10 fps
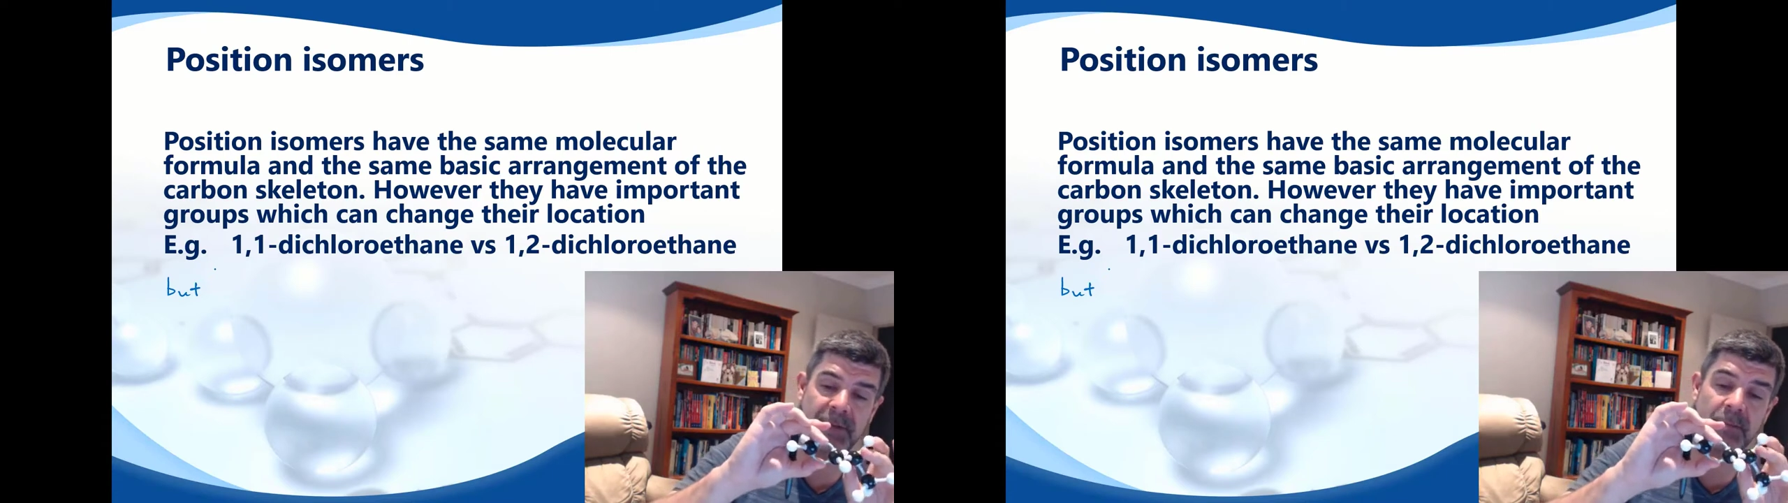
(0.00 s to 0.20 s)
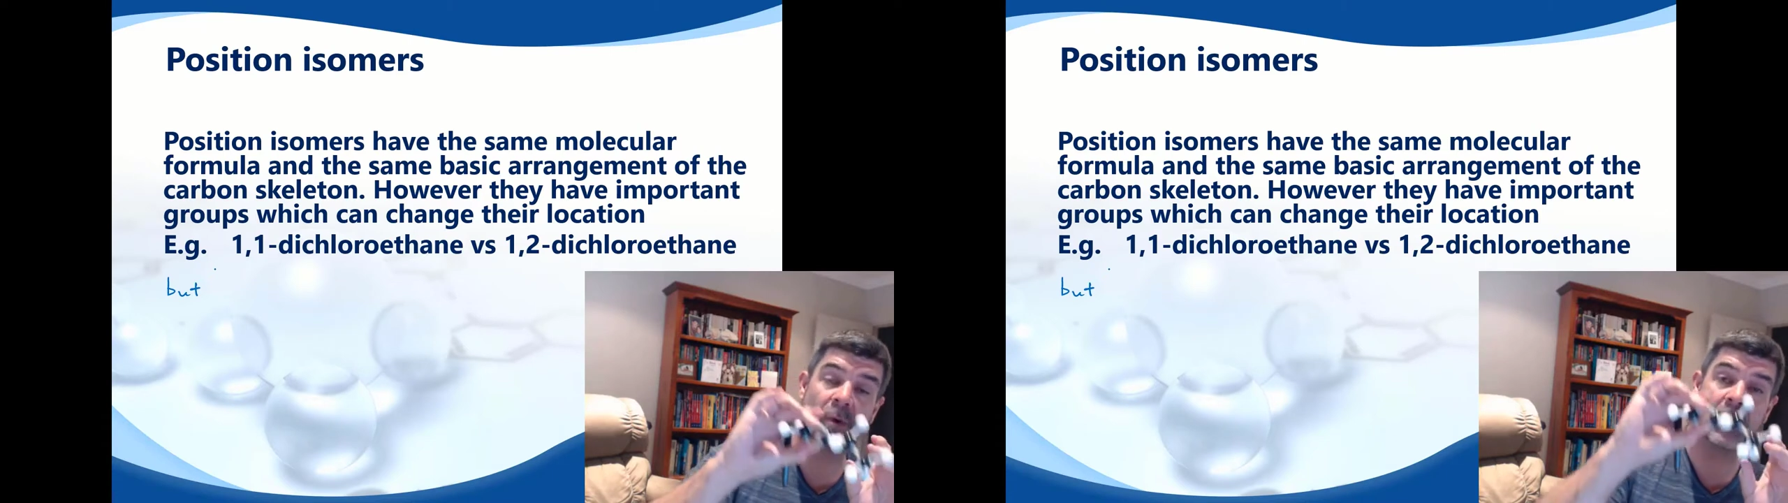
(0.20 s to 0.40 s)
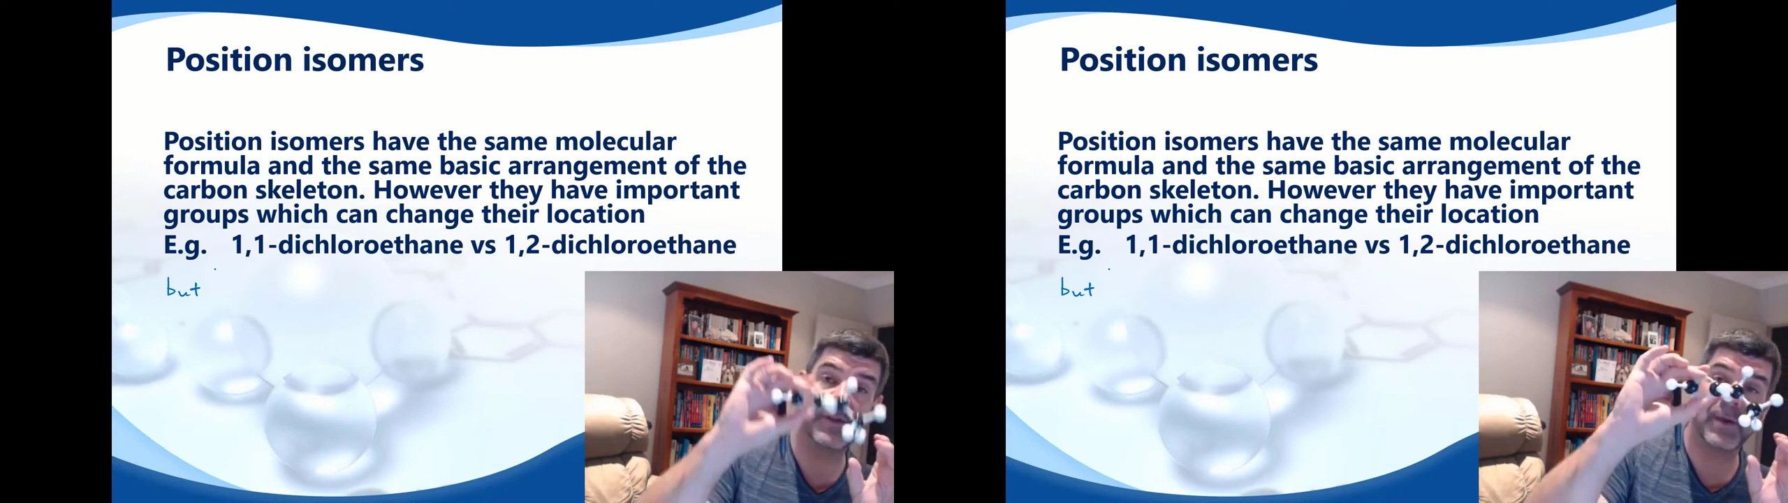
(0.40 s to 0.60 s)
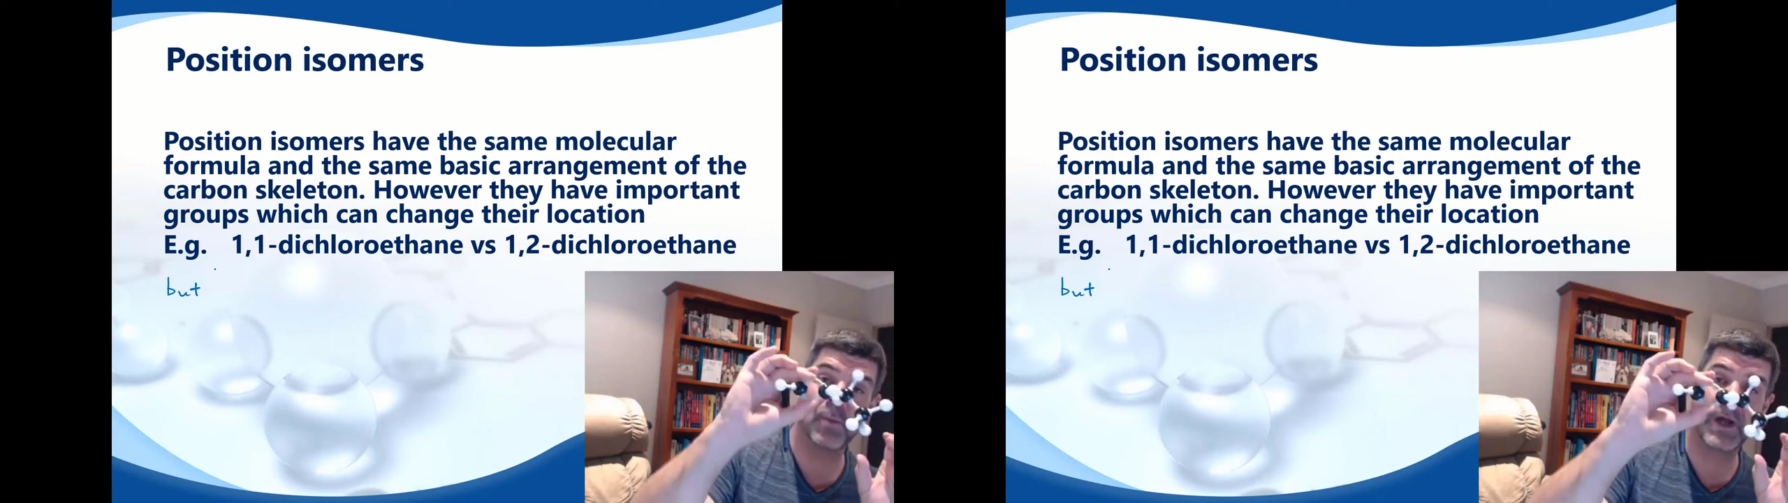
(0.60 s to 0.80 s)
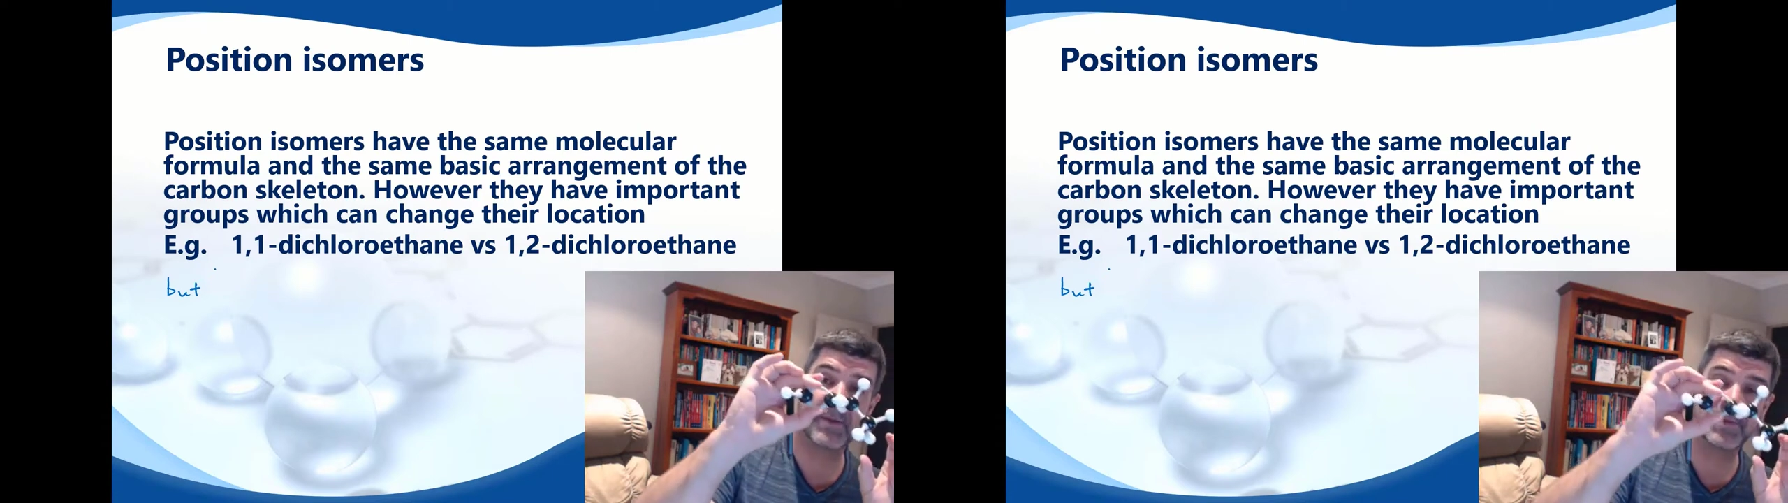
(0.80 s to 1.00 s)
in more
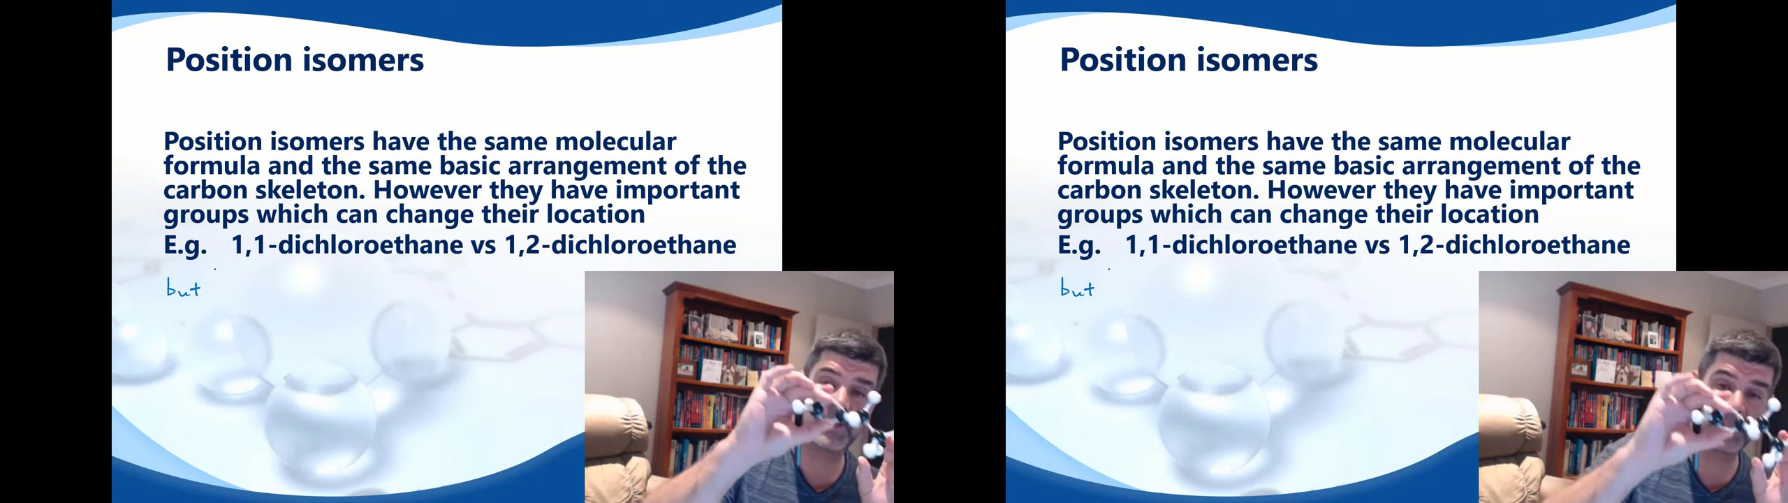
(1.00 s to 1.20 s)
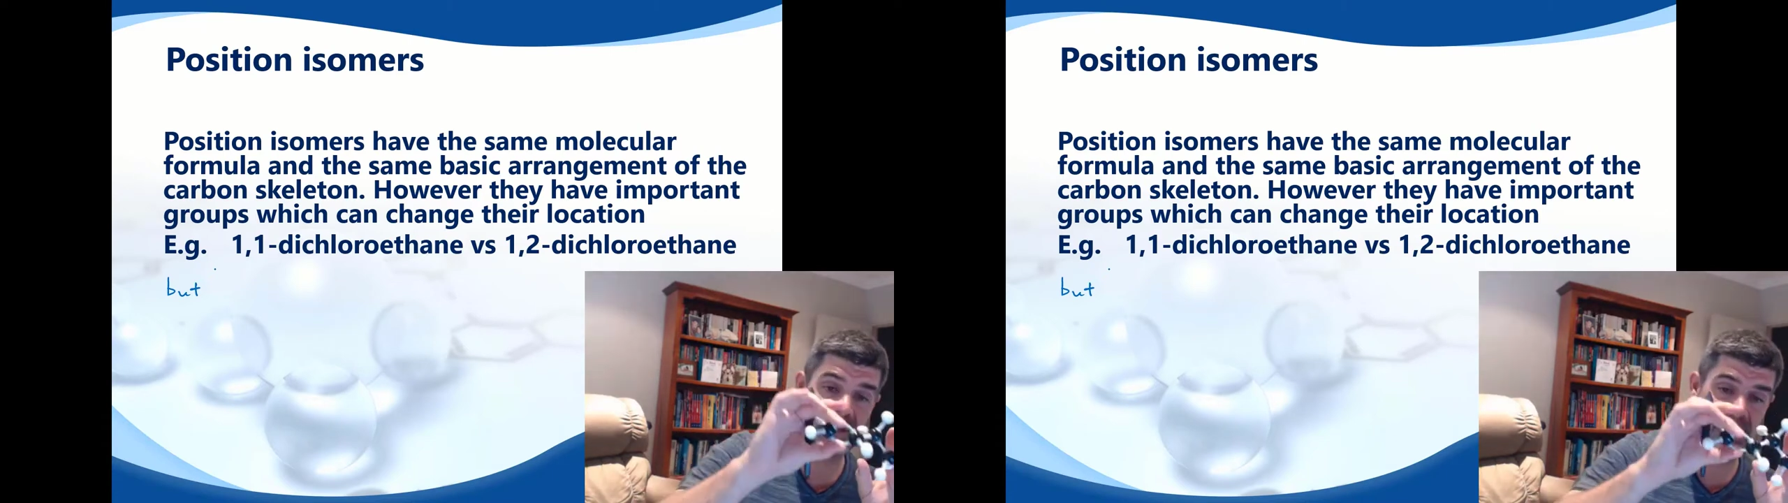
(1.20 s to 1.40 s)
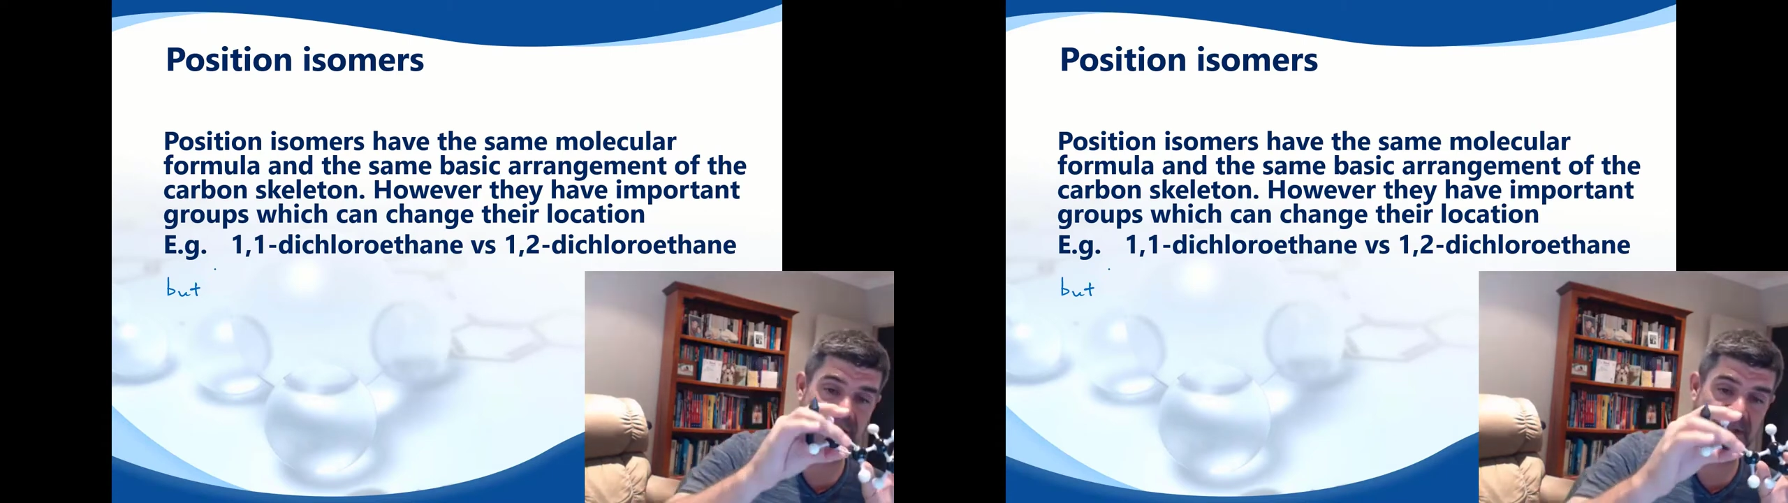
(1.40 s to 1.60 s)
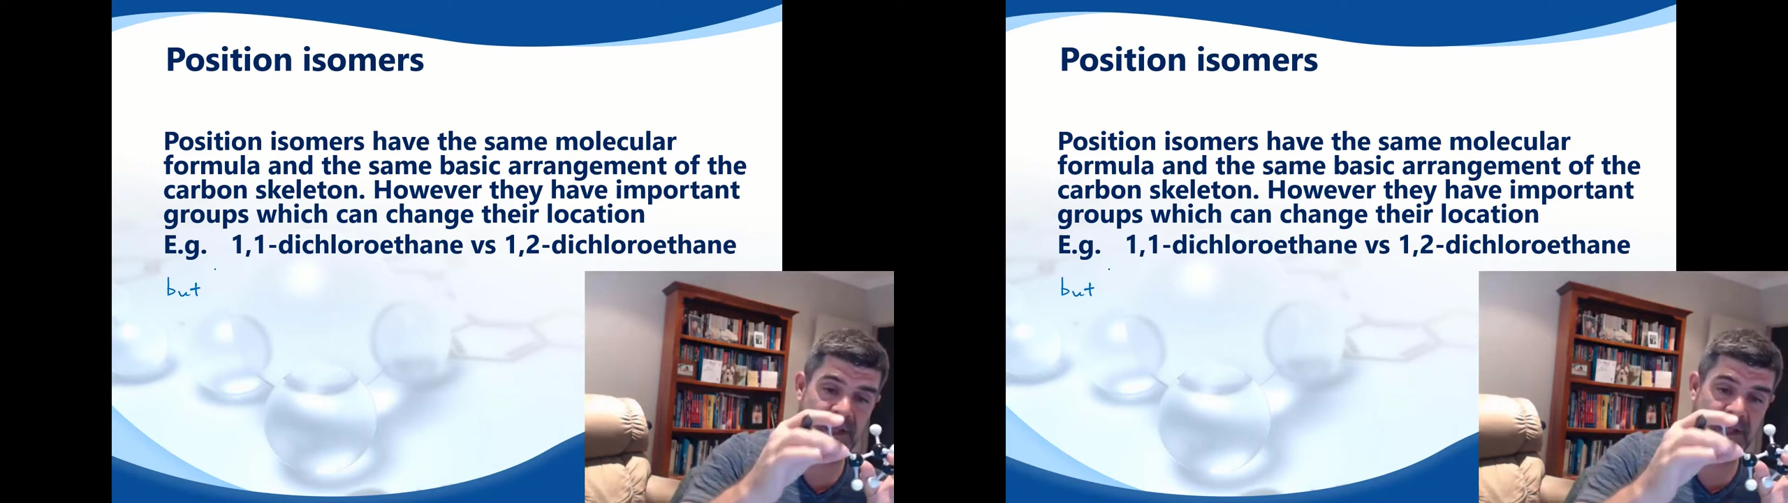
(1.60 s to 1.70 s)
than one position,